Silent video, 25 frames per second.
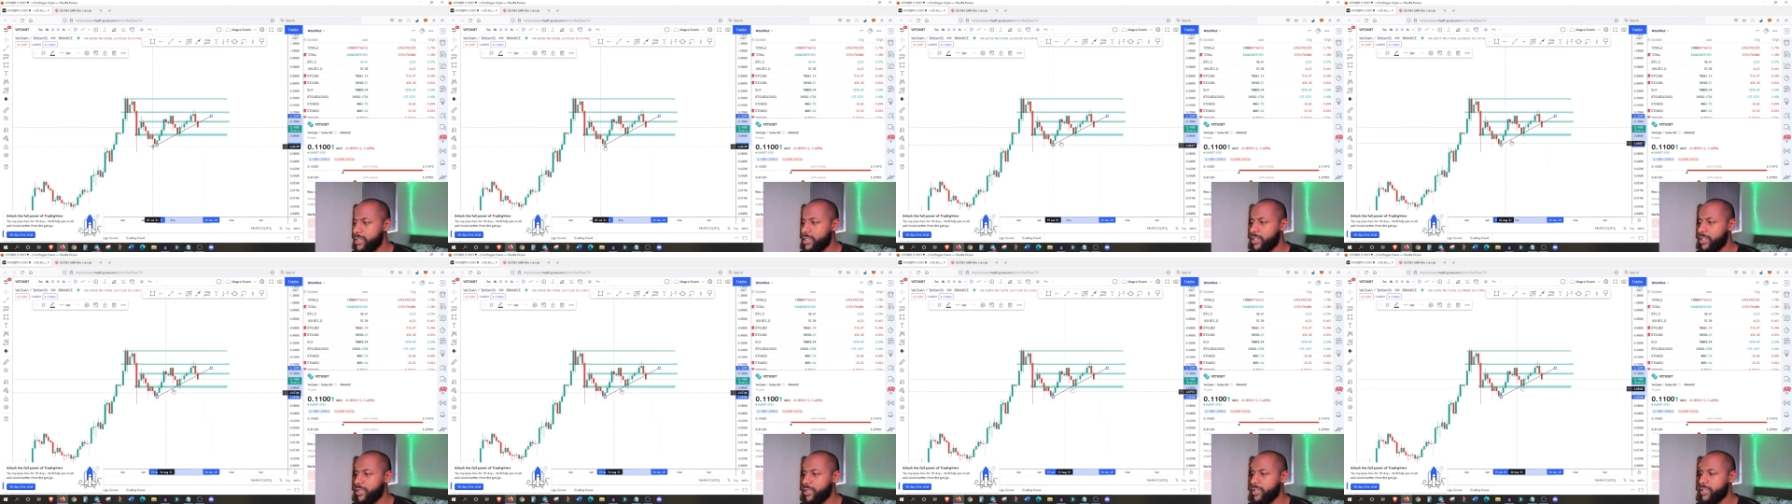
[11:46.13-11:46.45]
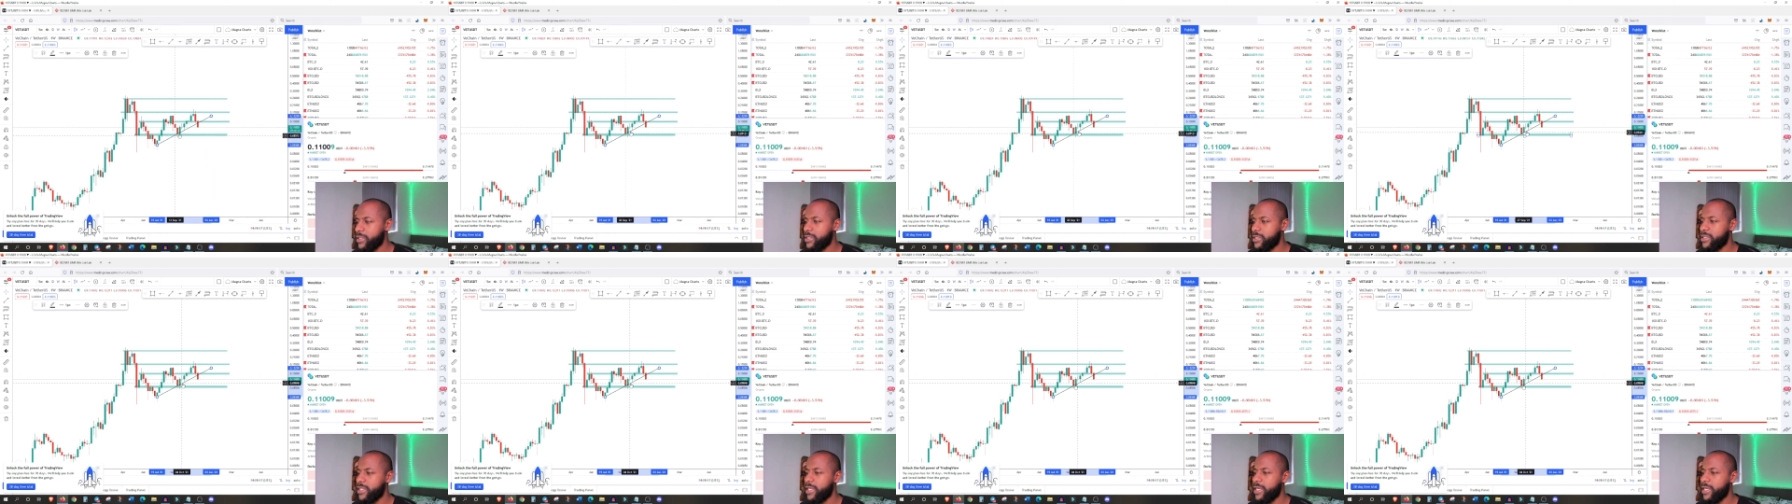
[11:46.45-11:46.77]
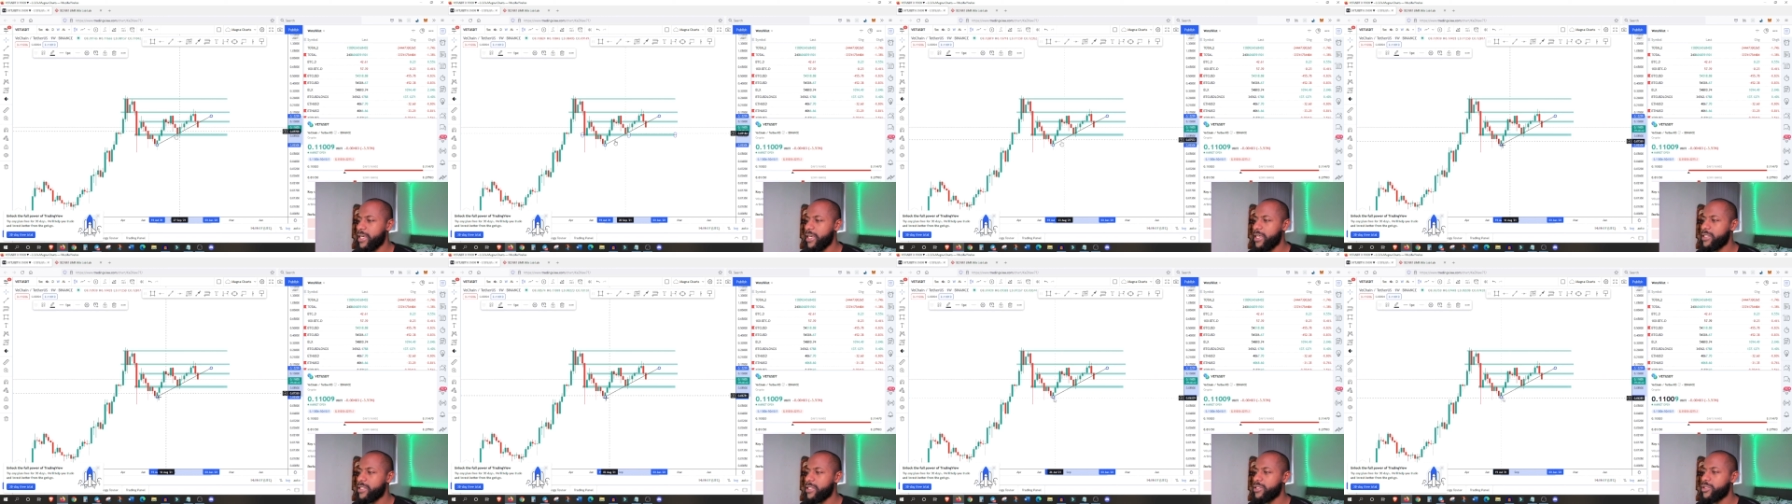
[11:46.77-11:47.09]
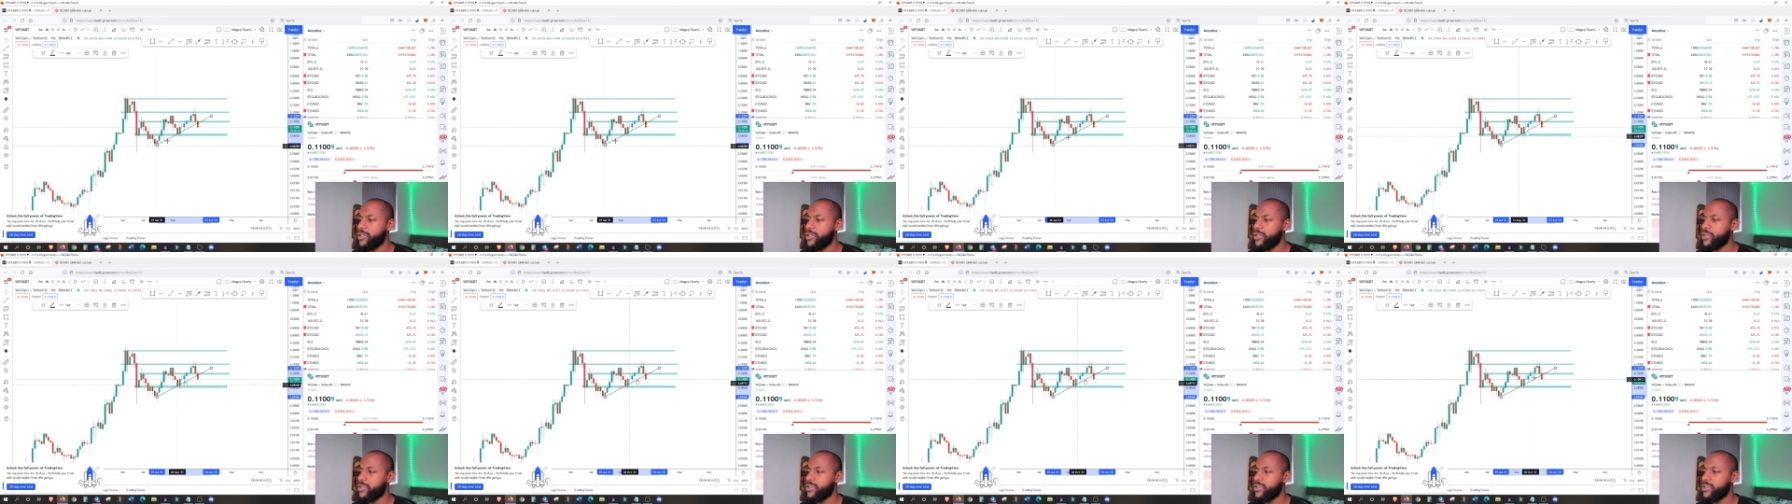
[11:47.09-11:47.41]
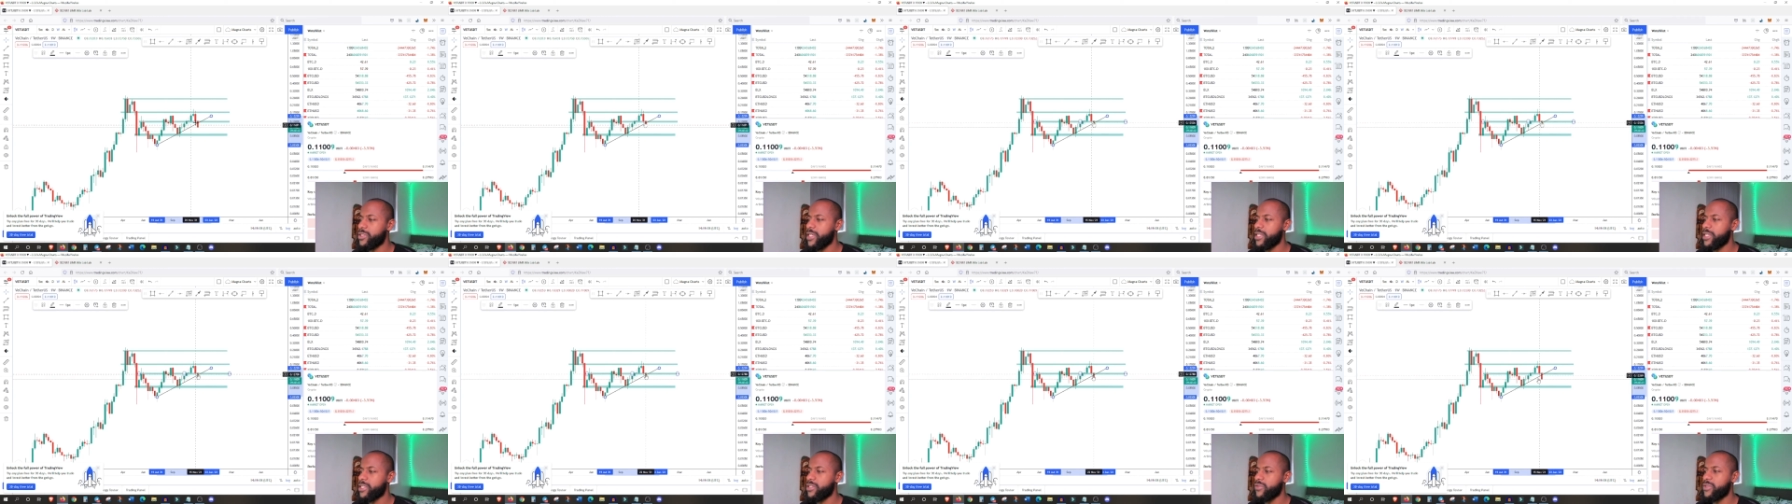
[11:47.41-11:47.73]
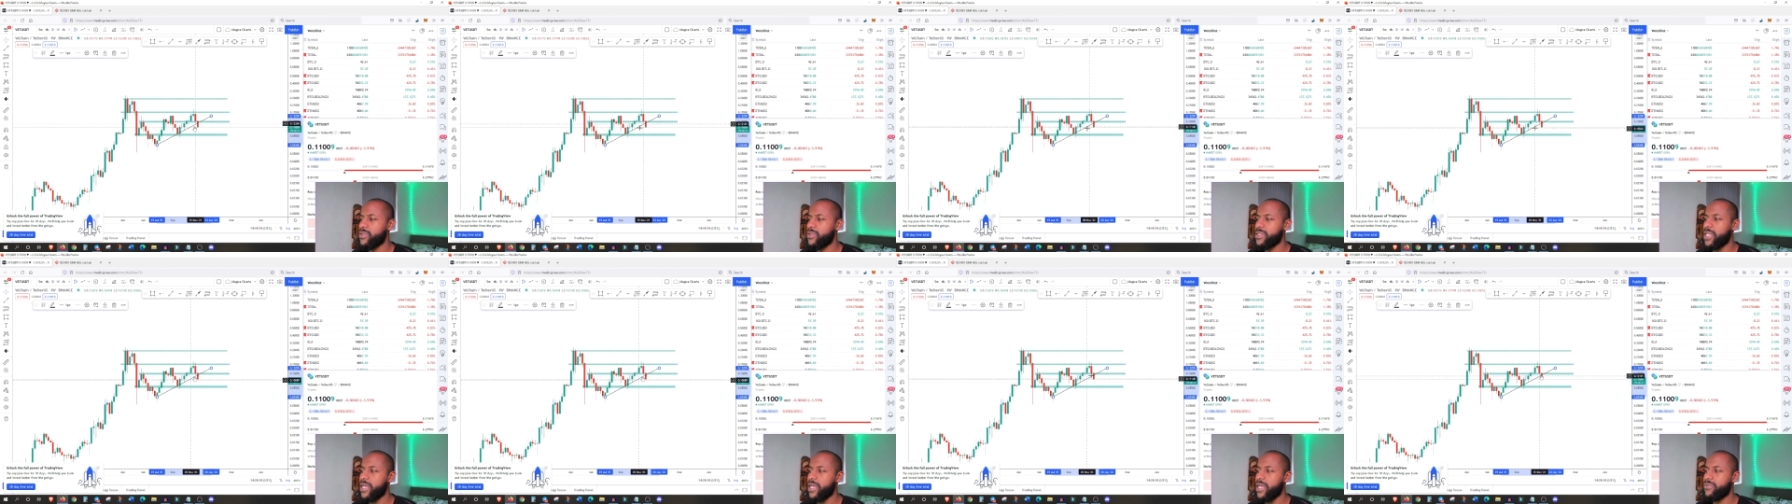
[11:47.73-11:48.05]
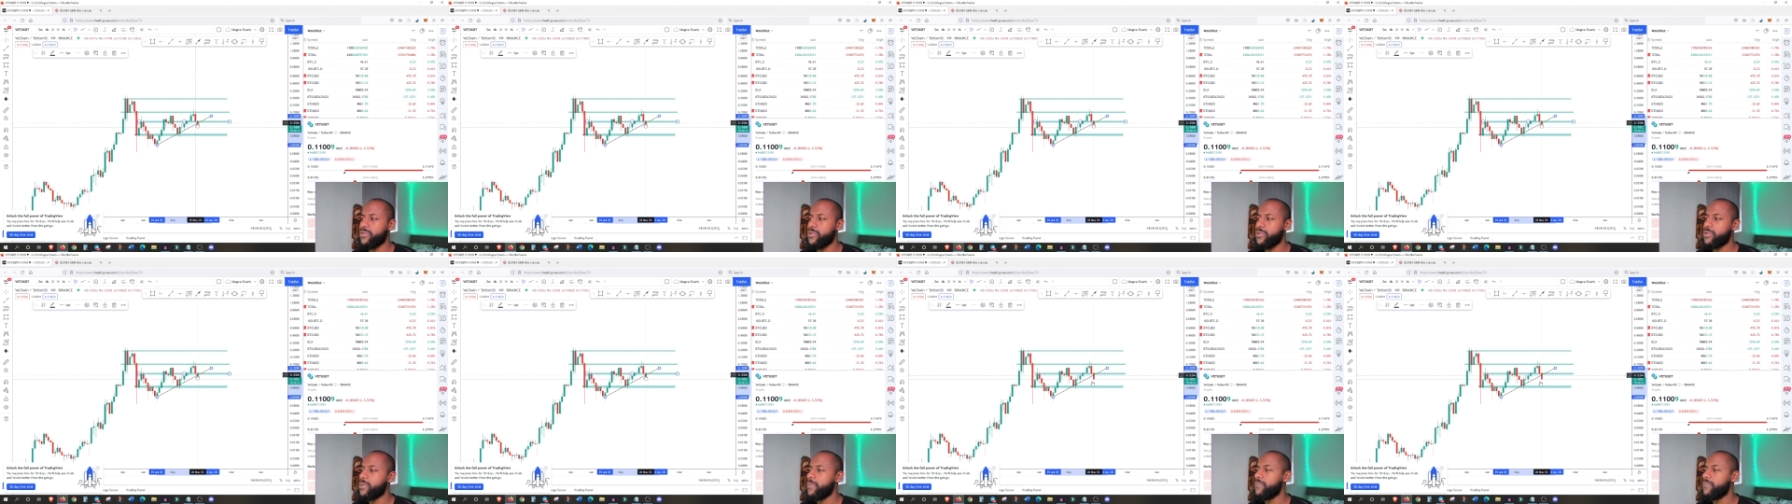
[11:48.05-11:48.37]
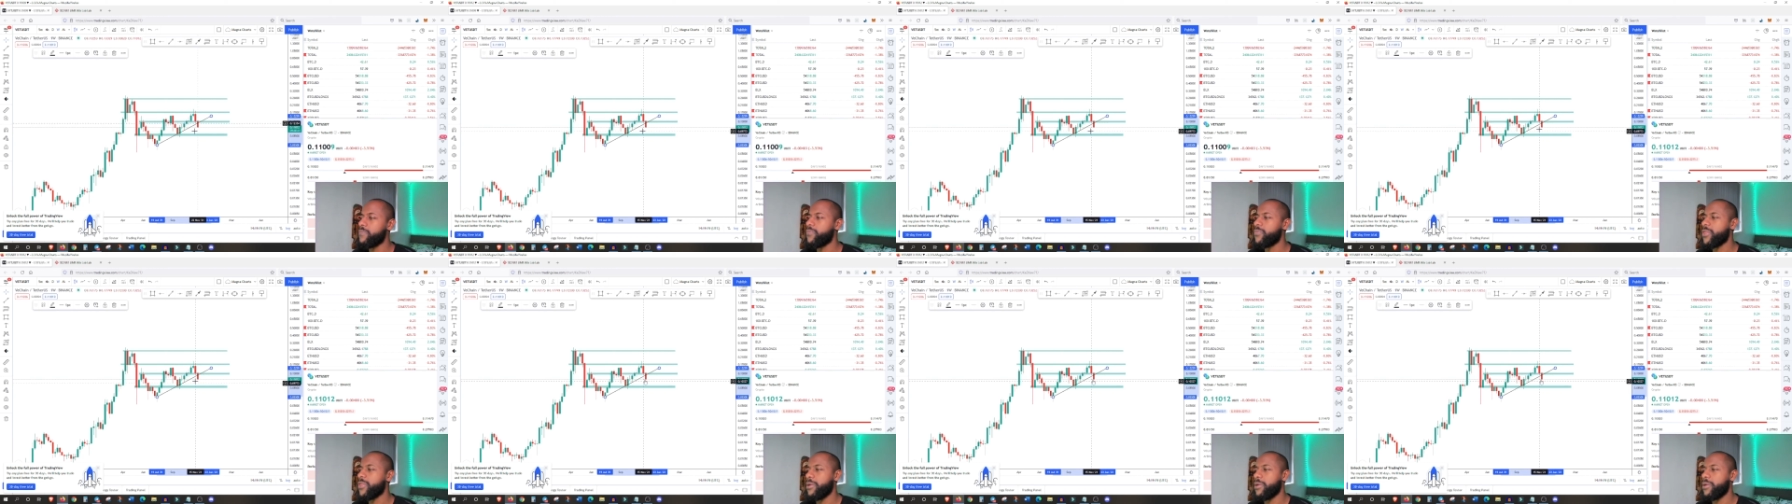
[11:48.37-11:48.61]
So you can see here two tests of this level,